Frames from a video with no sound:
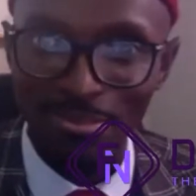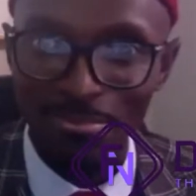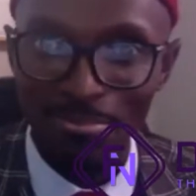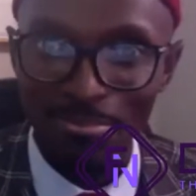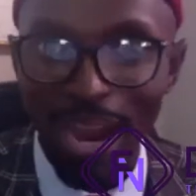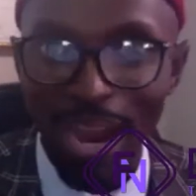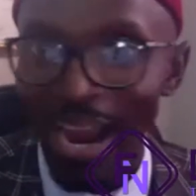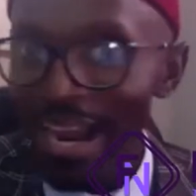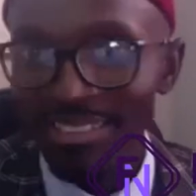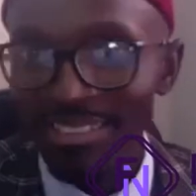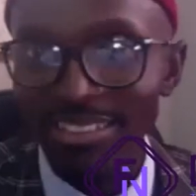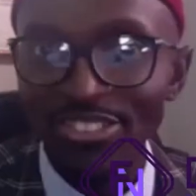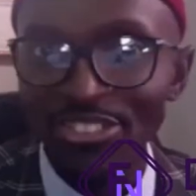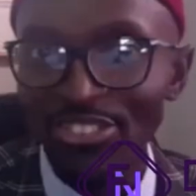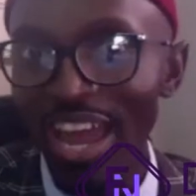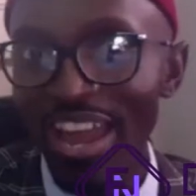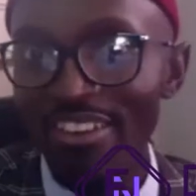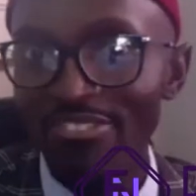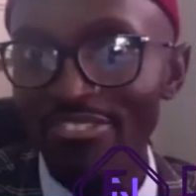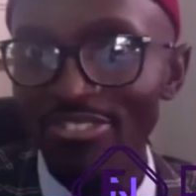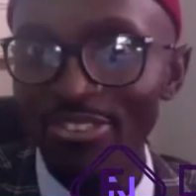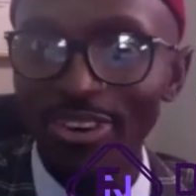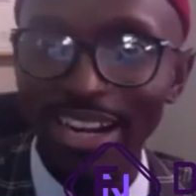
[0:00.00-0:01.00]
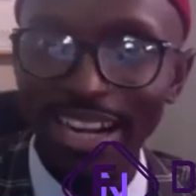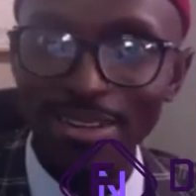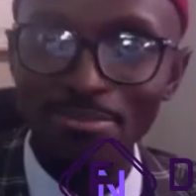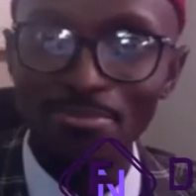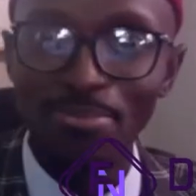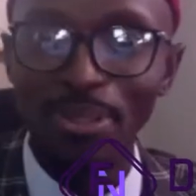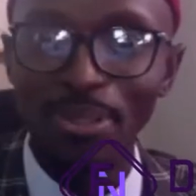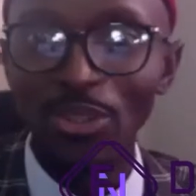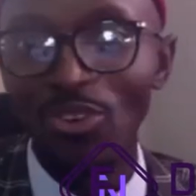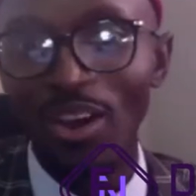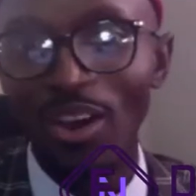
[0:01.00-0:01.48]
Marketing drive for a
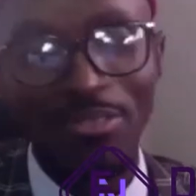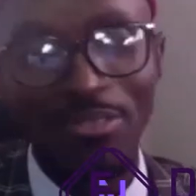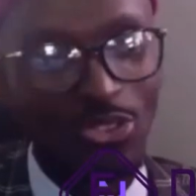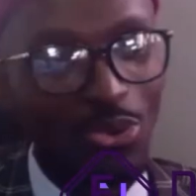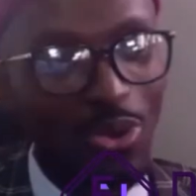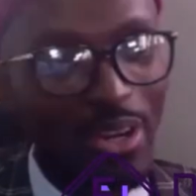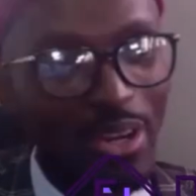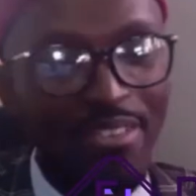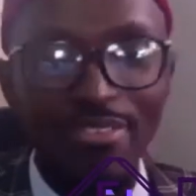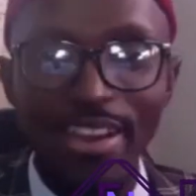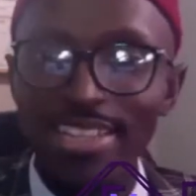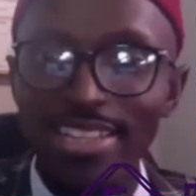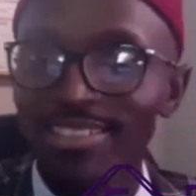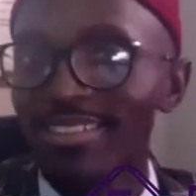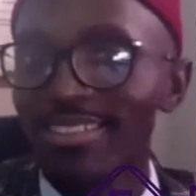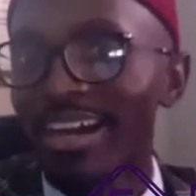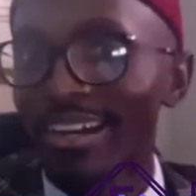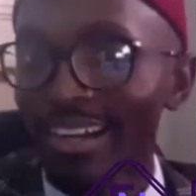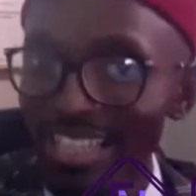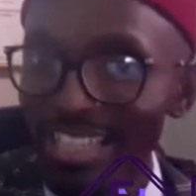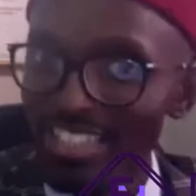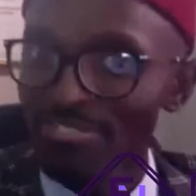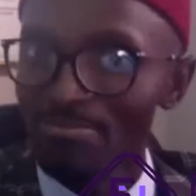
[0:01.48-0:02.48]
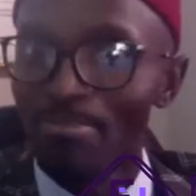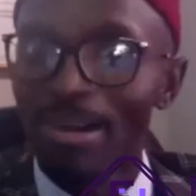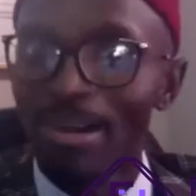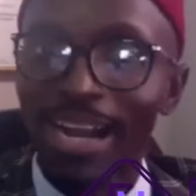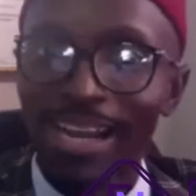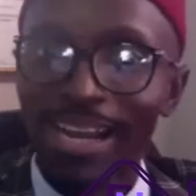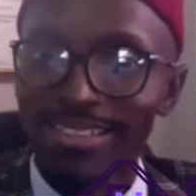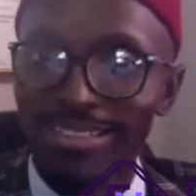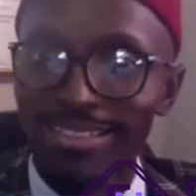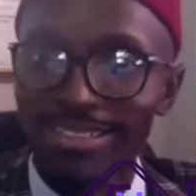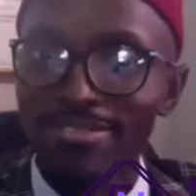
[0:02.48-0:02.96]
company, you have to invest in aggressive
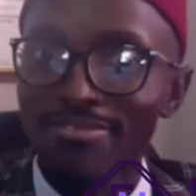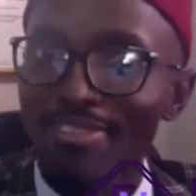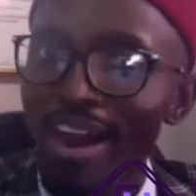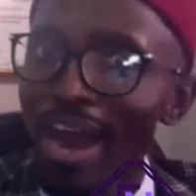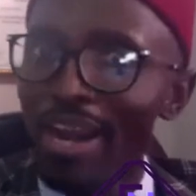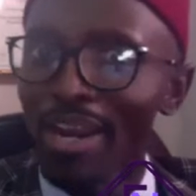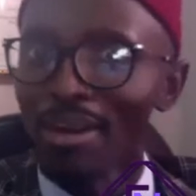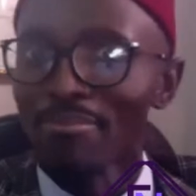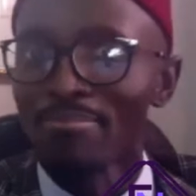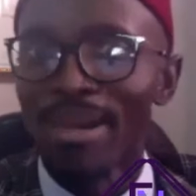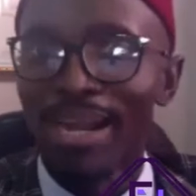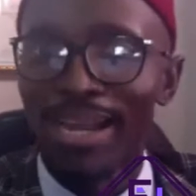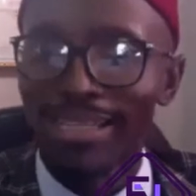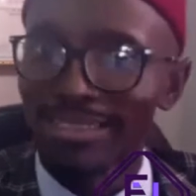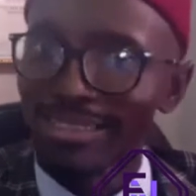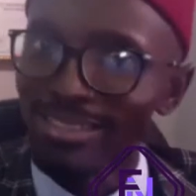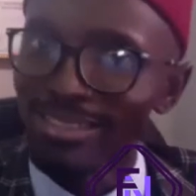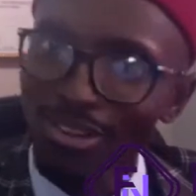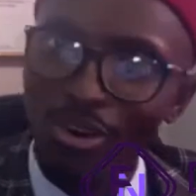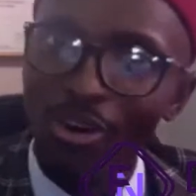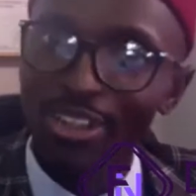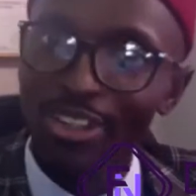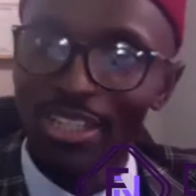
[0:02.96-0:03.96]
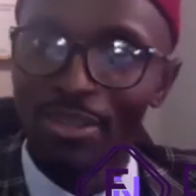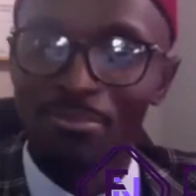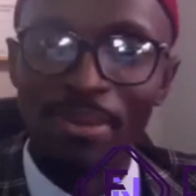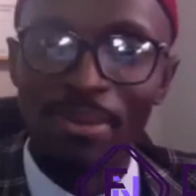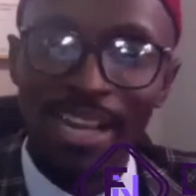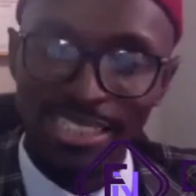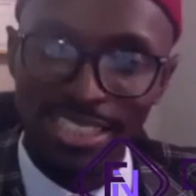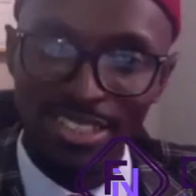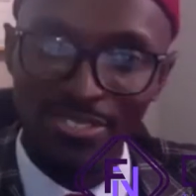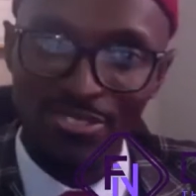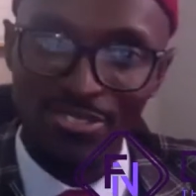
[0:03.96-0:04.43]
marketing, viral marketing, content
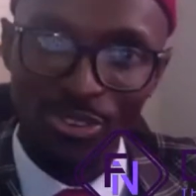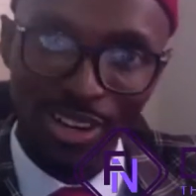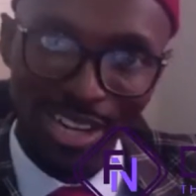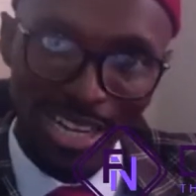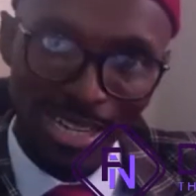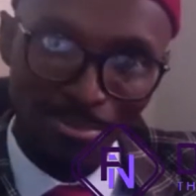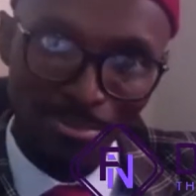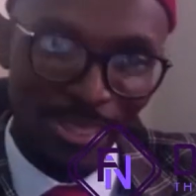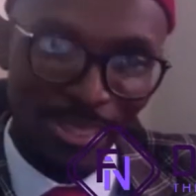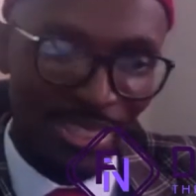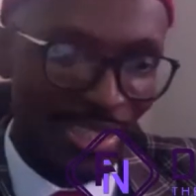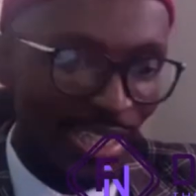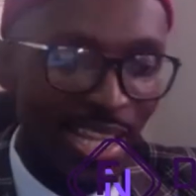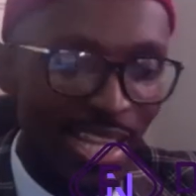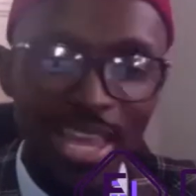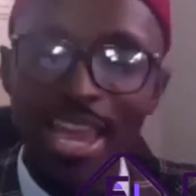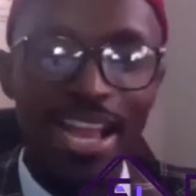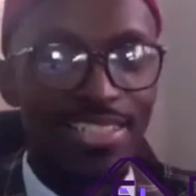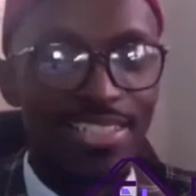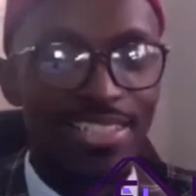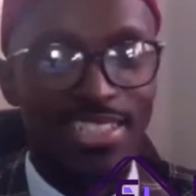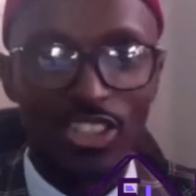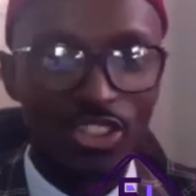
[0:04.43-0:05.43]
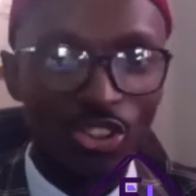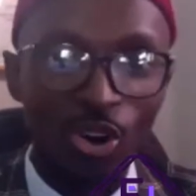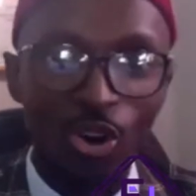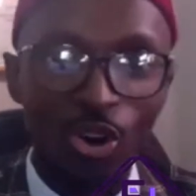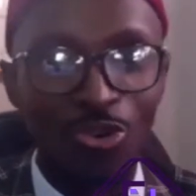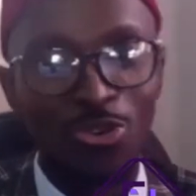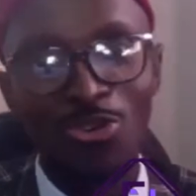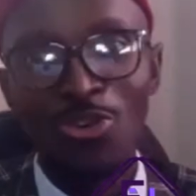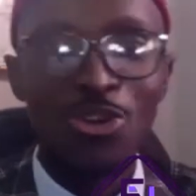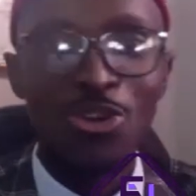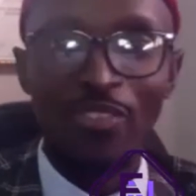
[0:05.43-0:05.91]
marketing for a company. And said,
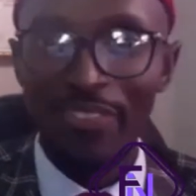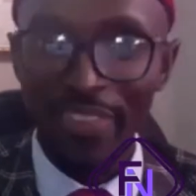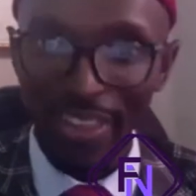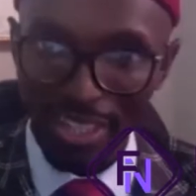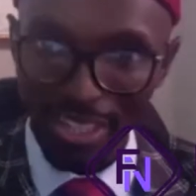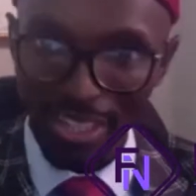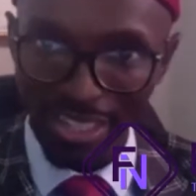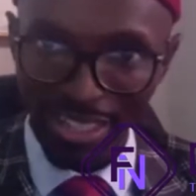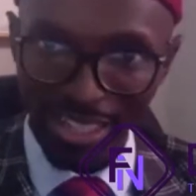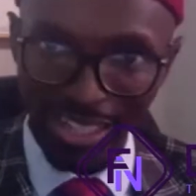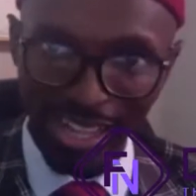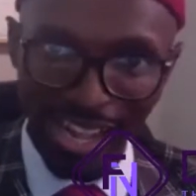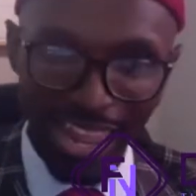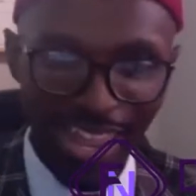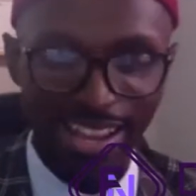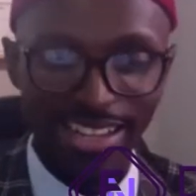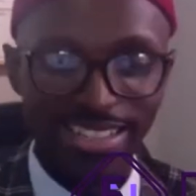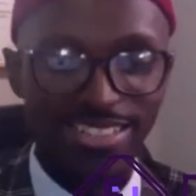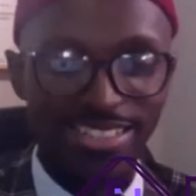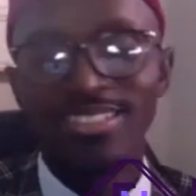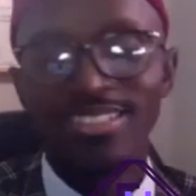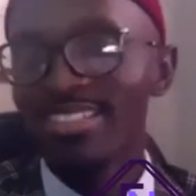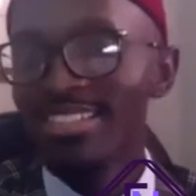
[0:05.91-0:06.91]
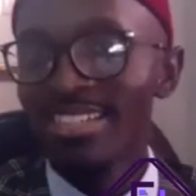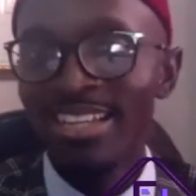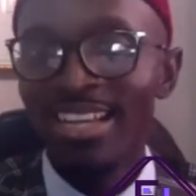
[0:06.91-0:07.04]
no, that's not a client.